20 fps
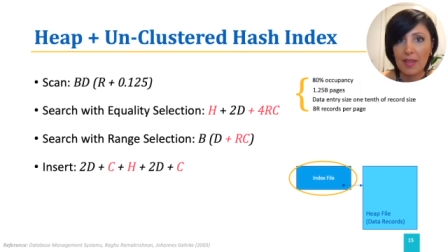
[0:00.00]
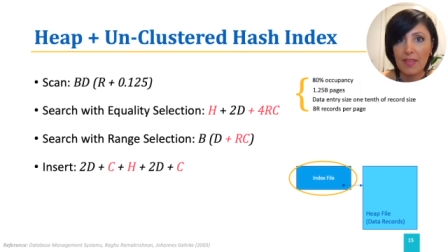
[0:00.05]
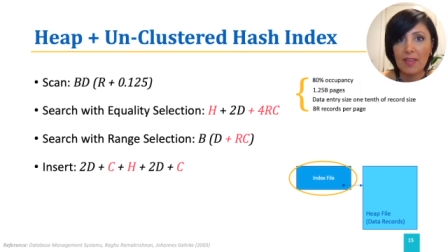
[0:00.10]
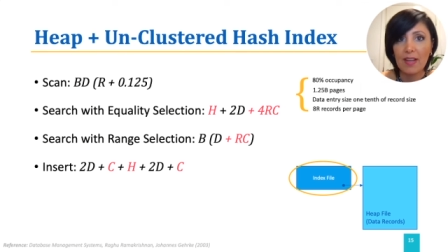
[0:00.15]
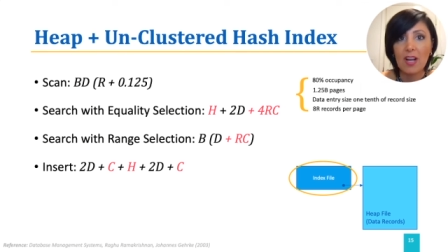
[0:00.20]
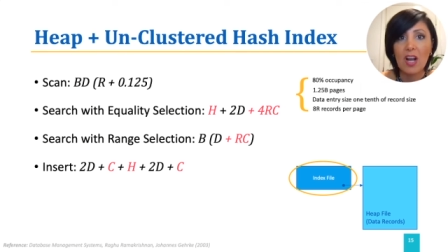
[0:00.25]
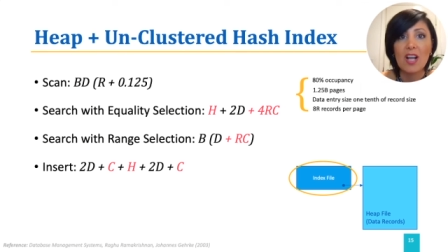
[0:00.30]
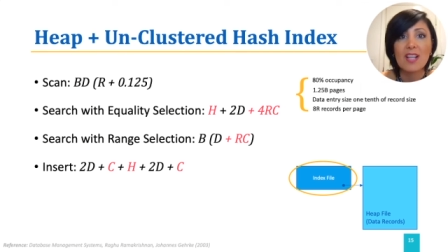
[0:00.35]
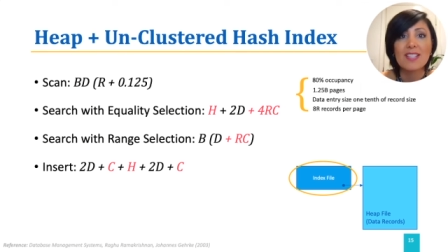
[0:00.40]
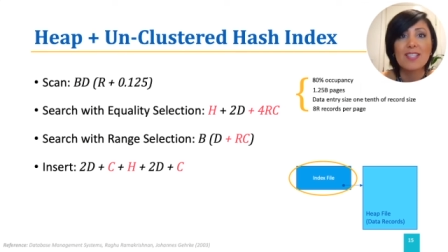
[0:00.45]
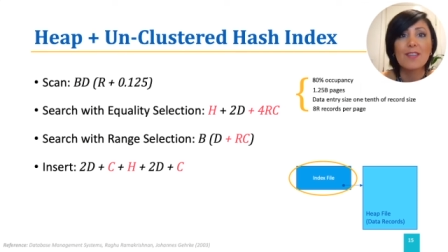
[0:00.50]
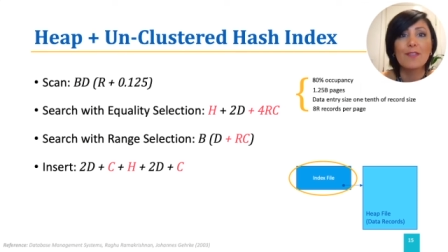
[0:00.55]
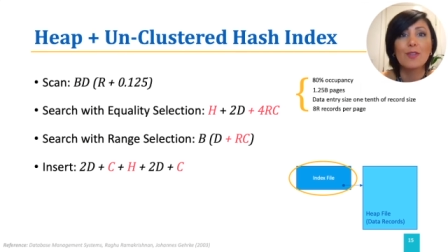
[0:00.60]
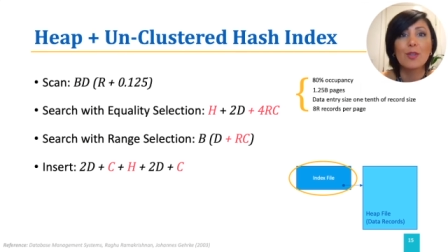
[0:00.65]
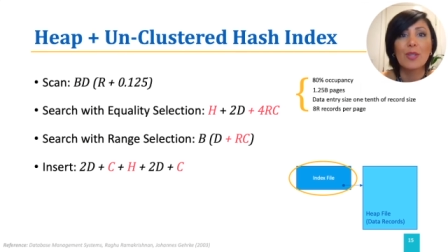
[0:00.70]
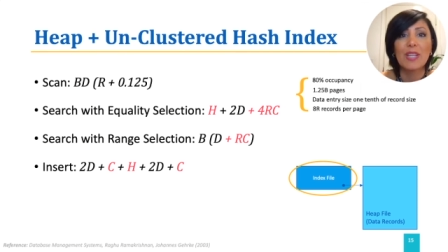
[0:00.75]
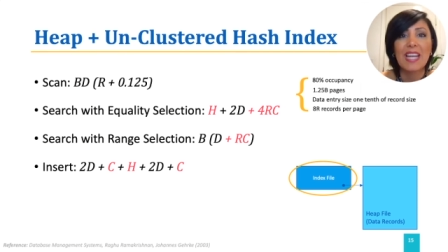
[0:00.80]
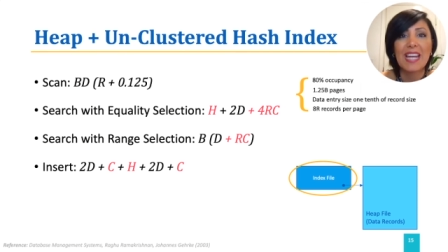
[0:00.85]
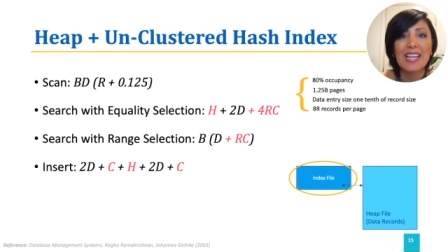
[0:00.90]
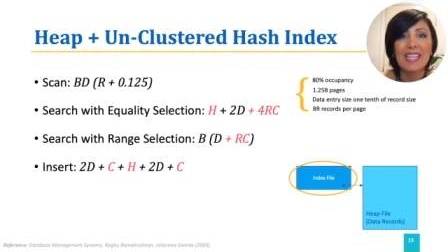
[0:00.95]
The cost of
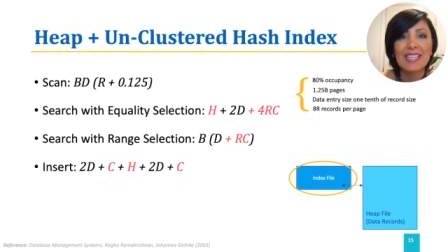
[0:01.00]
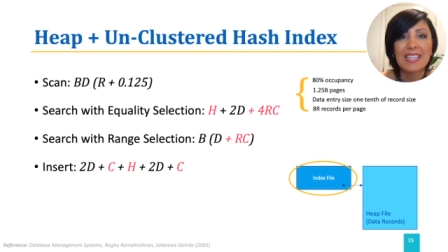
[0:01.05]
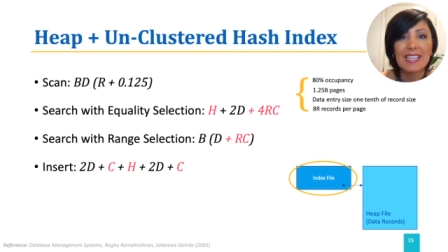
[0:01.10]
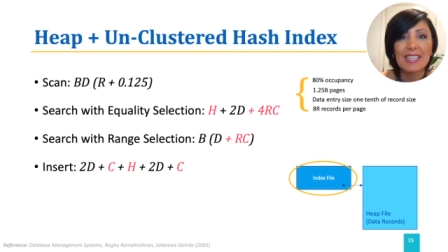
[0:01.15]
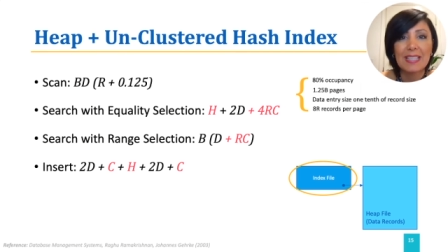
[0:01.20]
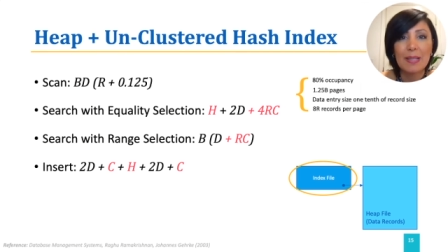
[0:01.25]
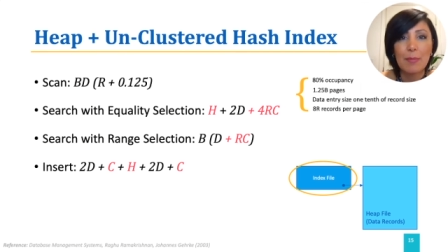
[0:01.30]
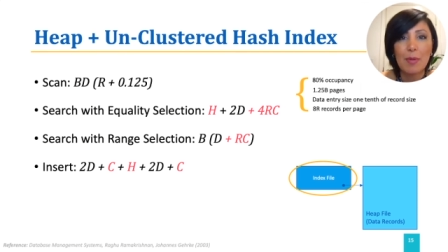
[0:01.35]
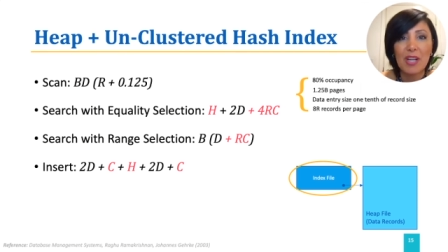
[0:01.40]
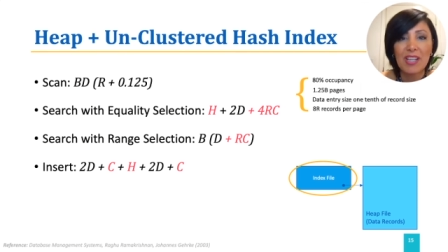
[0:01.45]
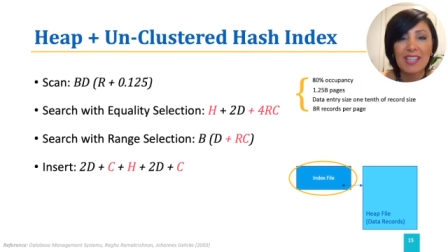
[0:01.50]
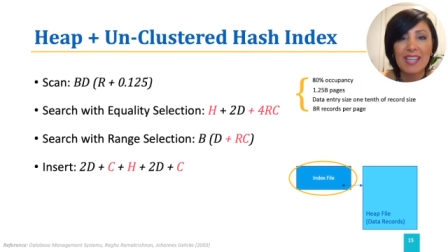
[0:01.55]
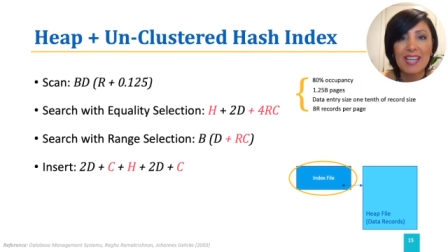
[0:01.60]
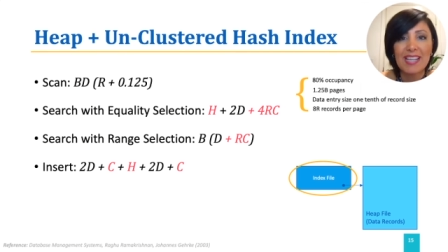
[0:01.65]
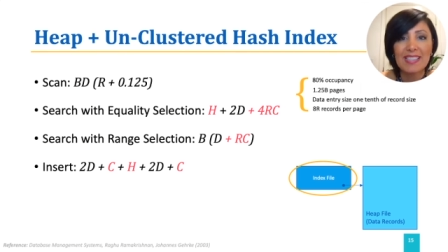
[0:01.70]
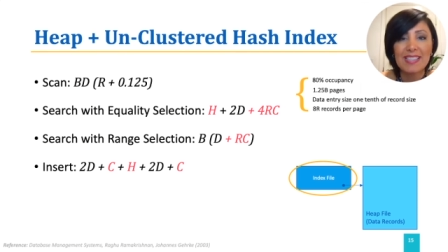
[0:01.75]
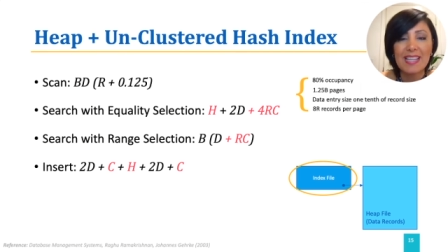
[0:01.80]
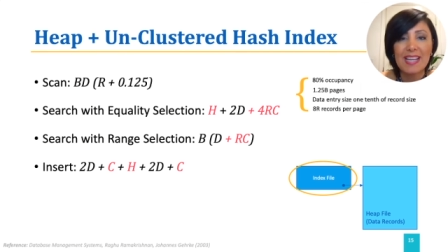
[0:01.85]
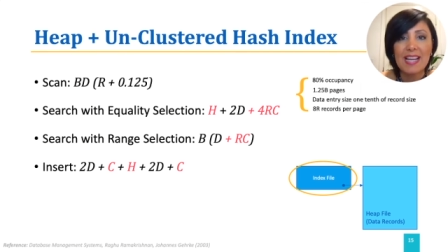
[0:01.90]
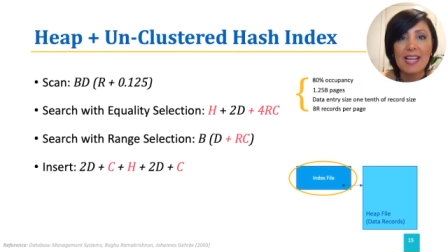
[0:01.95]
locating the
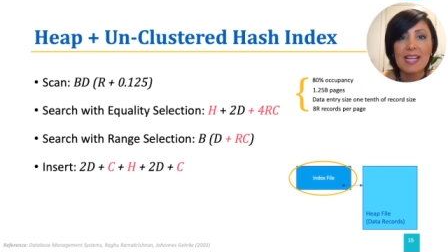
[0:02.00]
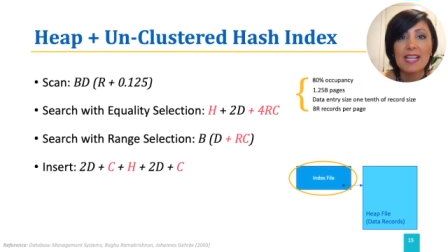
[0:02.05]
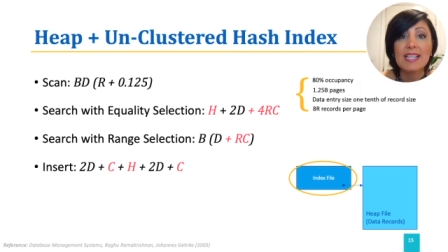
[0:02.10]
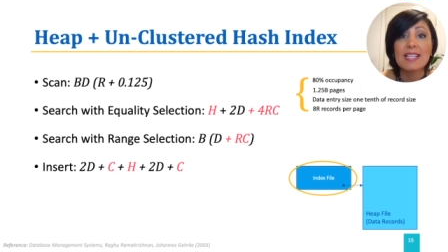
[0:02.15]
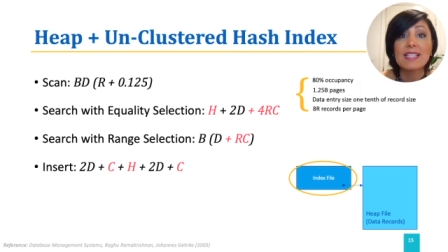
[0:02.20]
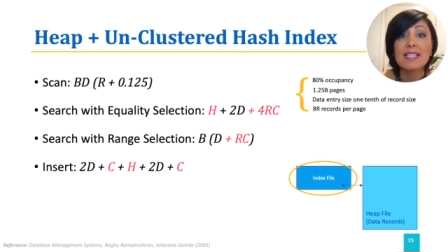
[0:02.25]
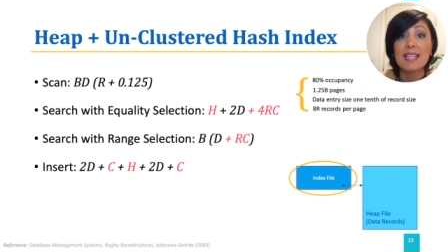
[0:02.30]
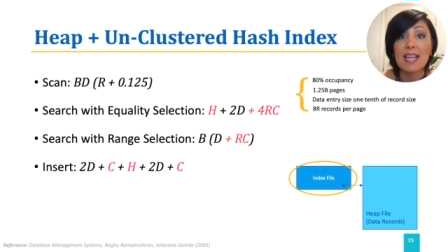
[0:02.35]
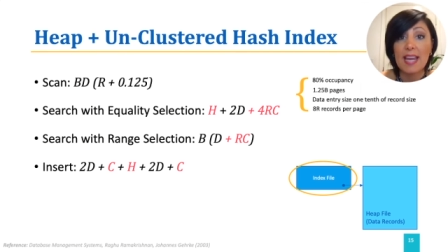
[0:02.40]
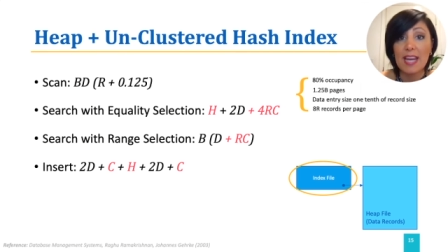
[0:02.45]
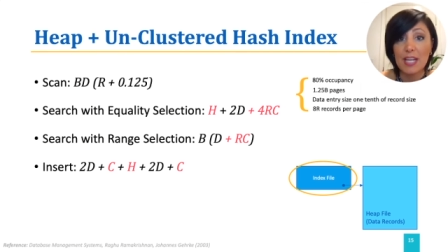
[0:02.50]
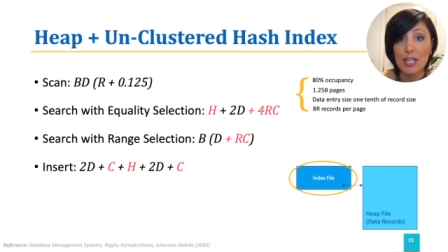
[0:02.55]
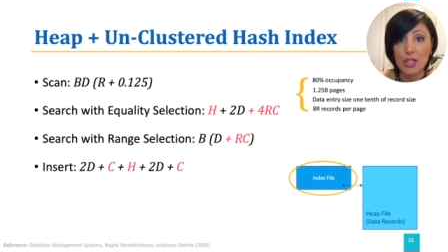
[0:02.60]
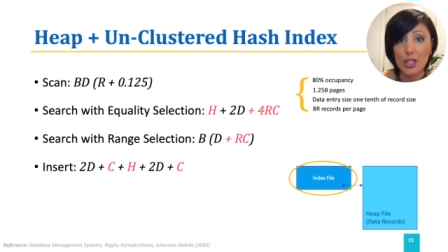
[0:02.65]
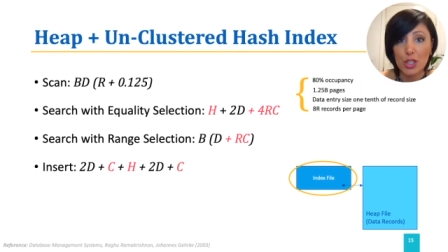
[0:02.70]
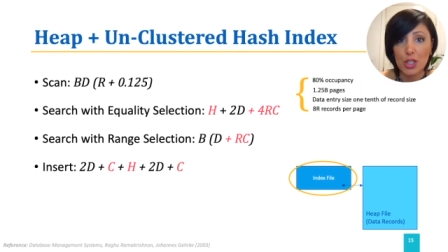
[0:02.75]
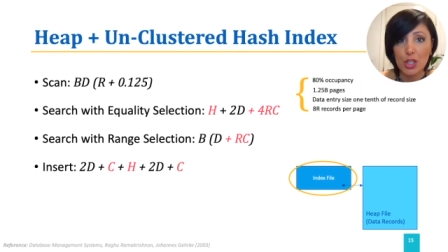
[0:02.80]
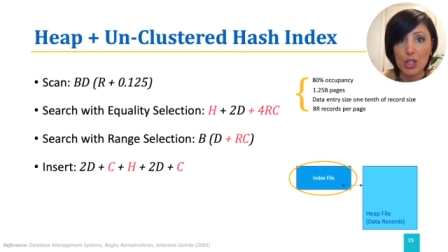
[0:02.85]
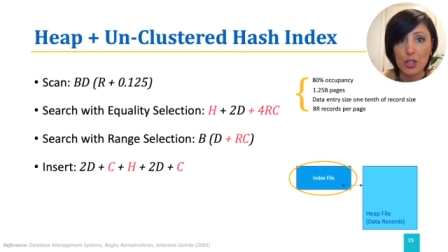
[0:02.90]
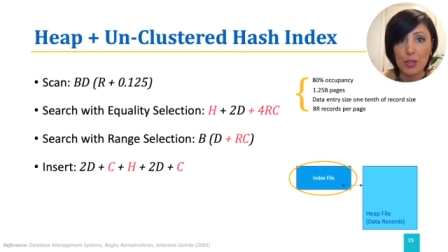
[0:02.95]
bucket is
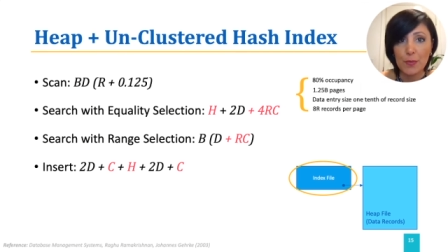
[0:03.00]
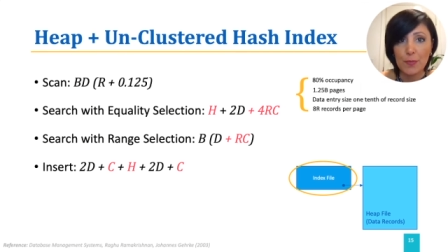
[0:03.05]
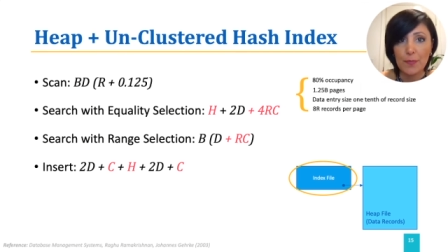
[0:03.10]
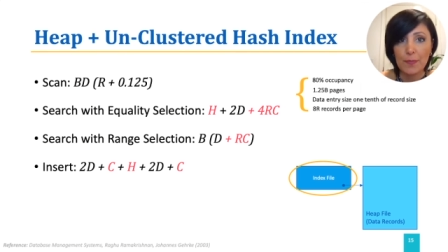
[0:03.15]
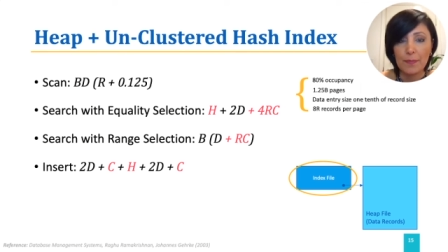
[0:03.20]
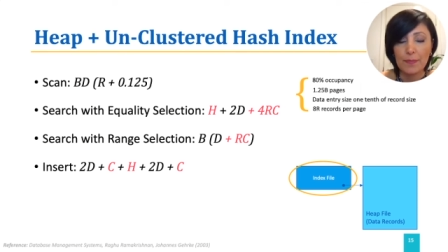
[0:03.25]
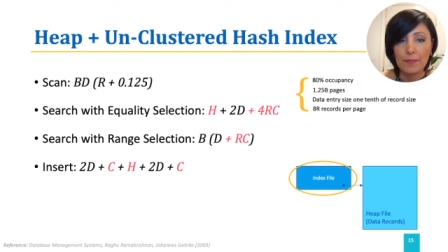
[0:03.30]
H,